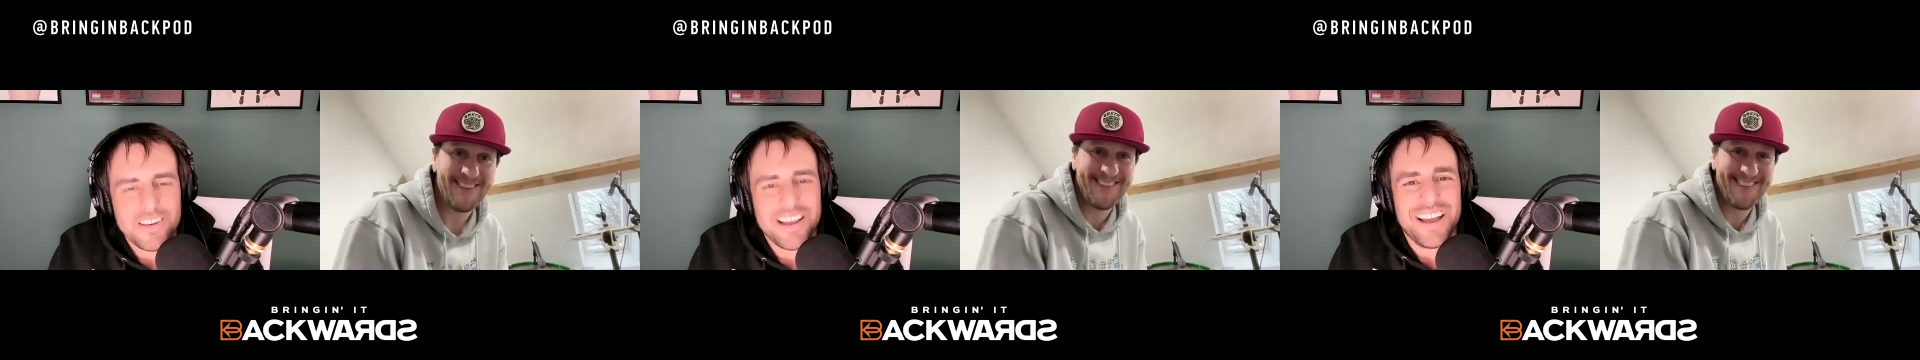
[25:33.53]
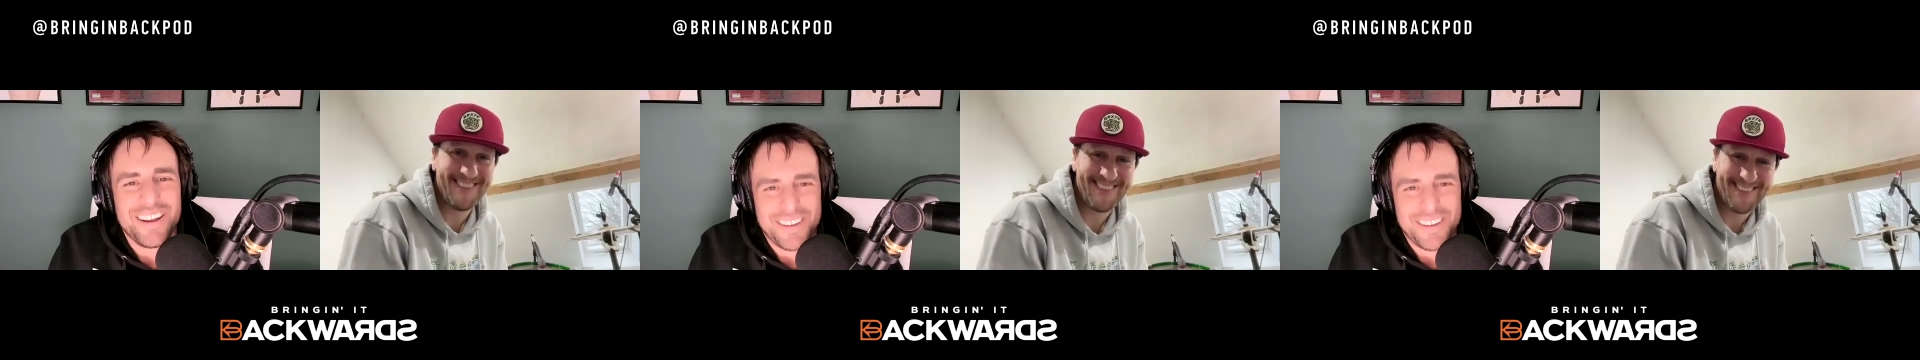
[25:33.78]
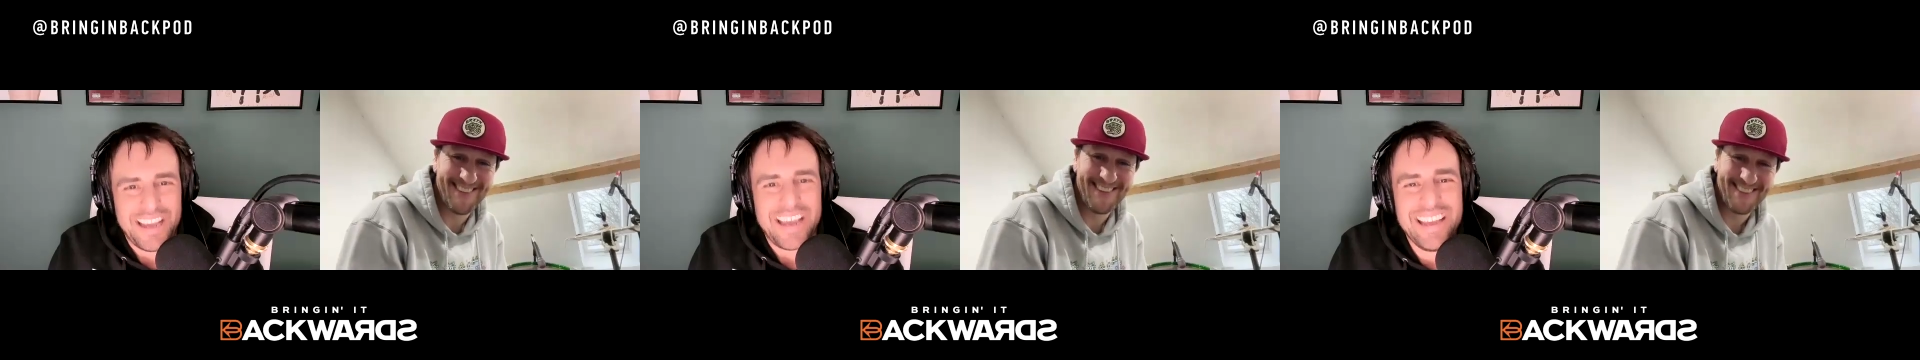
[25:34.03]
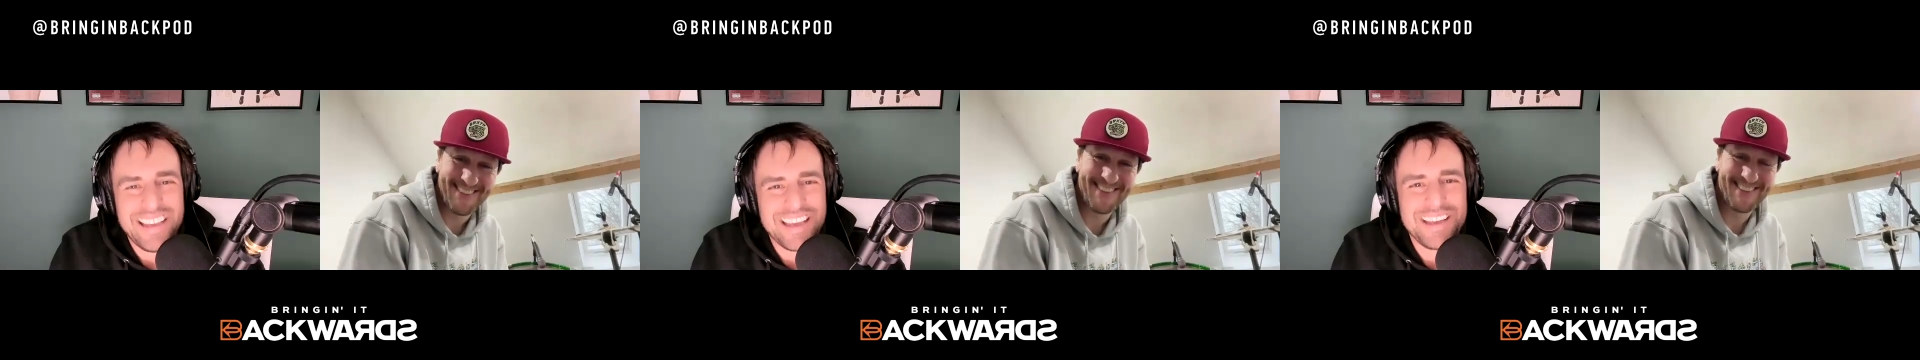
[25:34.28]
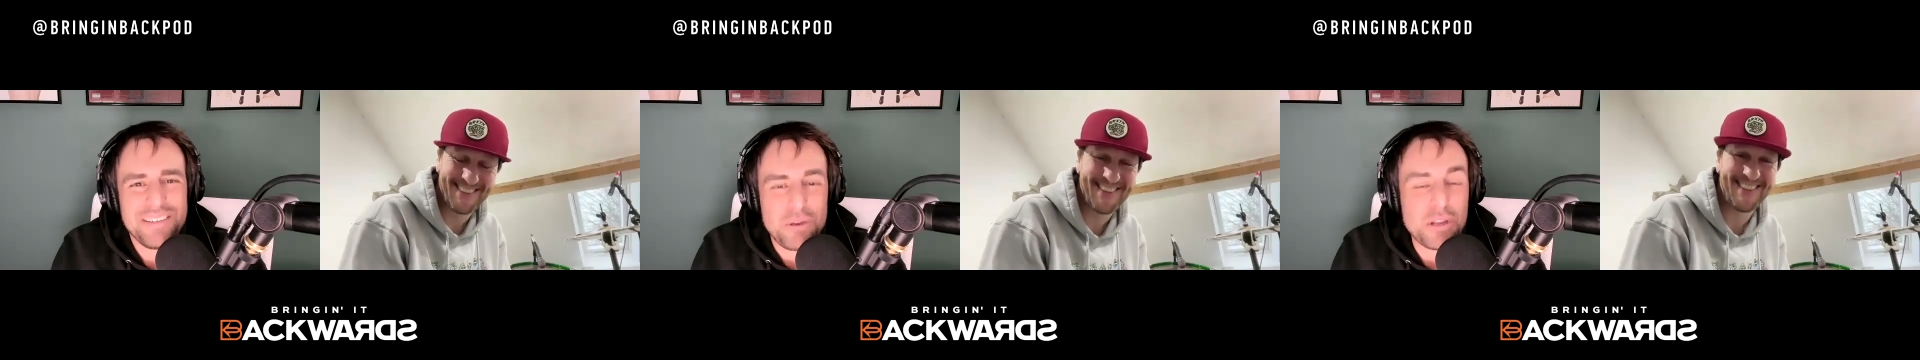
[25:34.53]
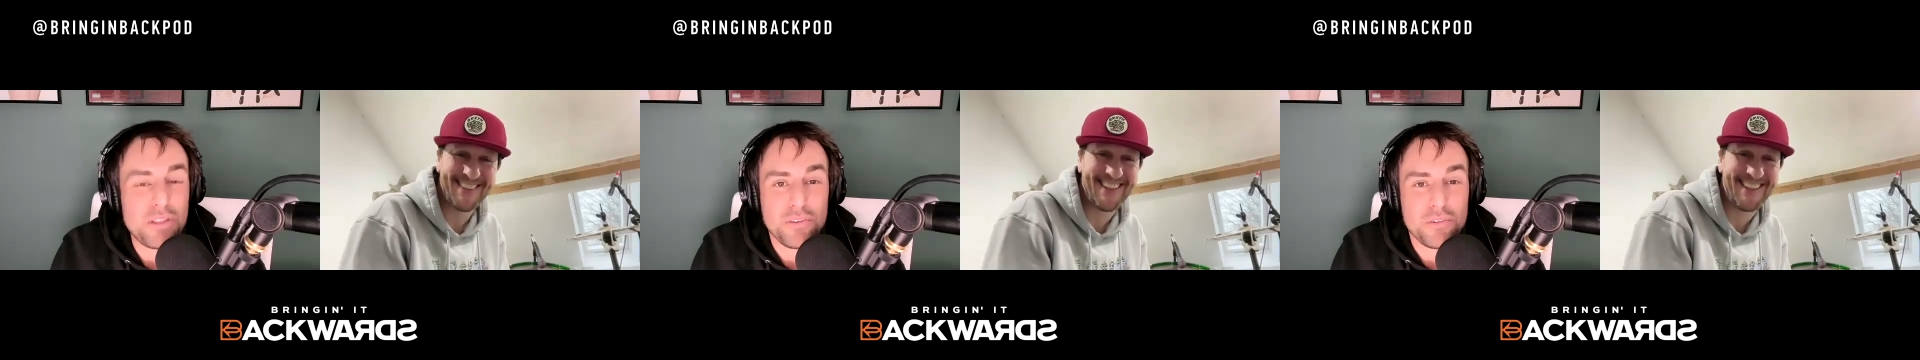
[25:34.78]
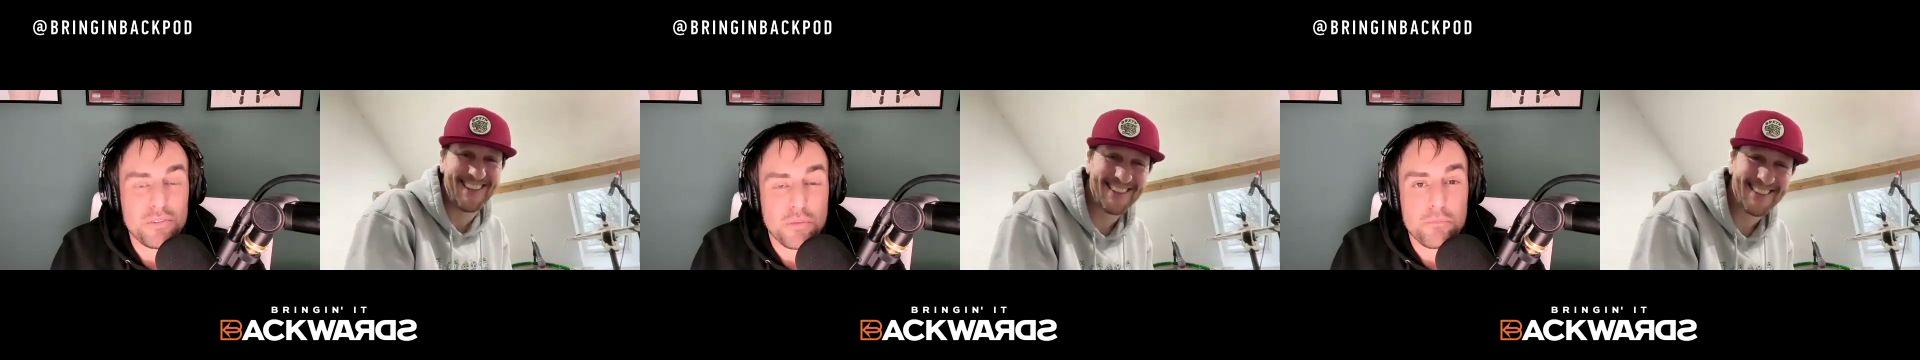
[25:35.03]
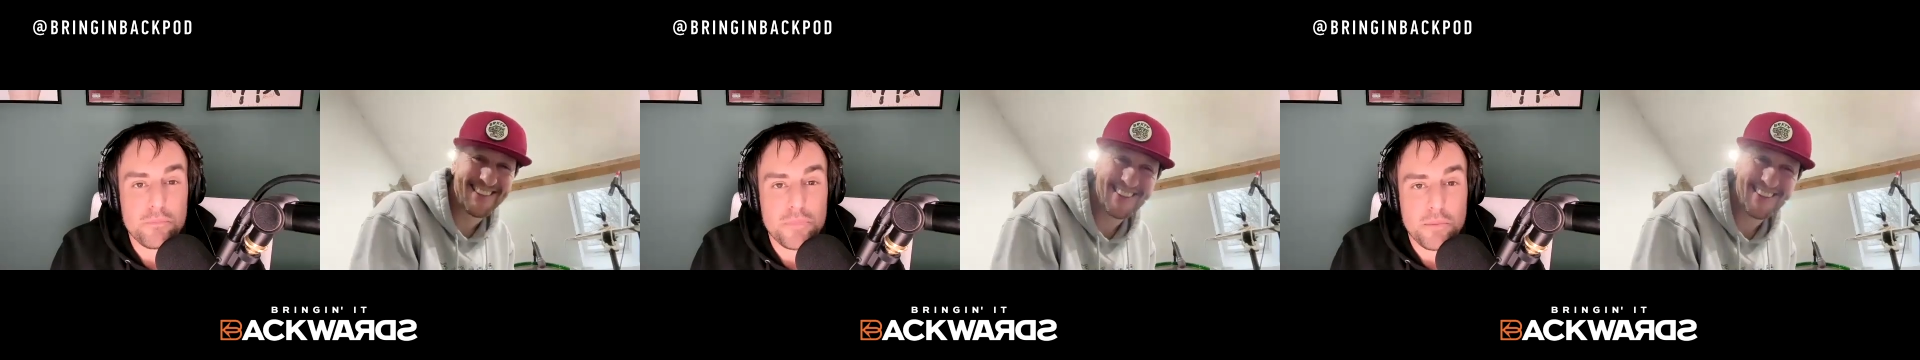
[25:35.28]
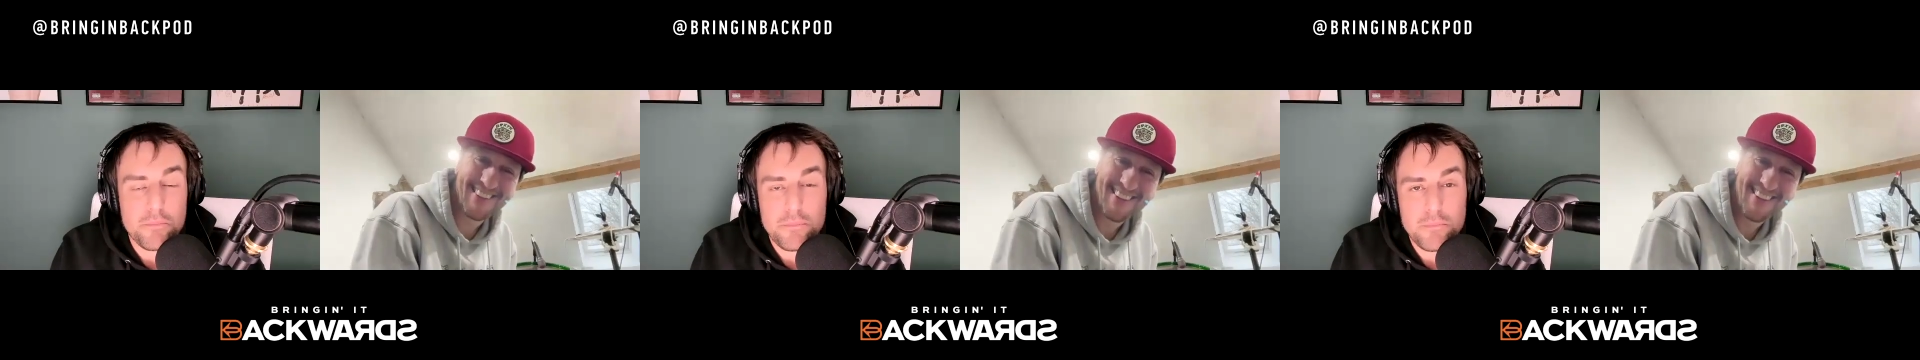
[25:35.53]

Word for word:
Speaker 1: Okay, but the the the